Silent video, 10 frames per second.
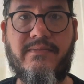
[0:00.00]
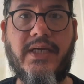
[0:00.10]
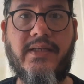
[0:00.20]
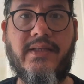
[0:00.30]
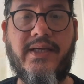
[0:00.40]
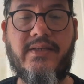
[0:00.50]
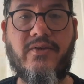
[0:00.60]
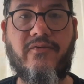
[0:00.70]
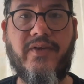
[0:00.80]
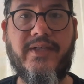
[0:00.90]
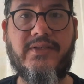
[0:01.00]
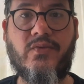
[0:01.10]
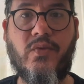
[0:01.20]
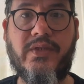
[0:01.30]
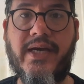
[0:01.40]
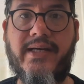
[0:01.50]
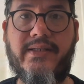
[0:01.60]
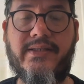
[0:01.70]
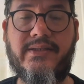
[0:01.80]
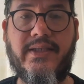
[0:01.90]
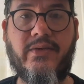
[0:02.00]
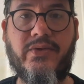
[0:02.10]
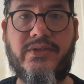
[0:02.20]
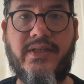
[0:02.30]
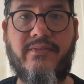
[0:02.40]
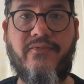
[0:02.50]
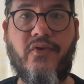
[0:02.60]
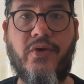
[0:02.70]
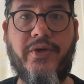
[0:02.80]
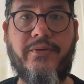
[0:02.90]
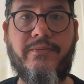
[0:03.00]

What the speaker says: and the interface will not distinguish them for you.